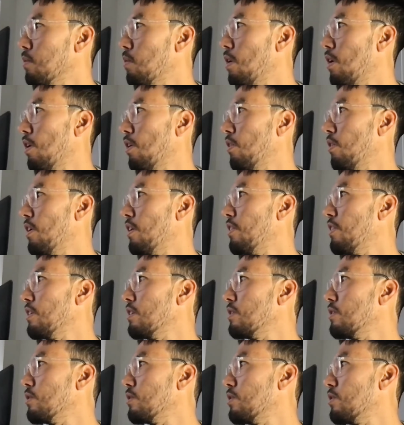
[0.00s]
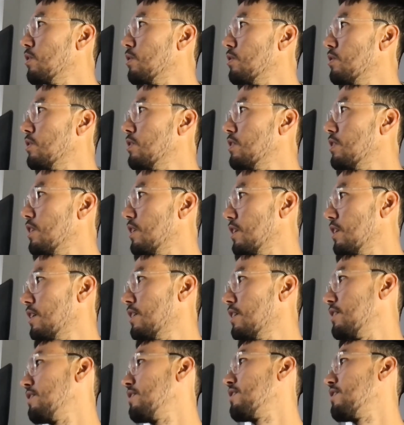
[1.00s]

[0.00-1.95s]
wow, that thing looks so sick.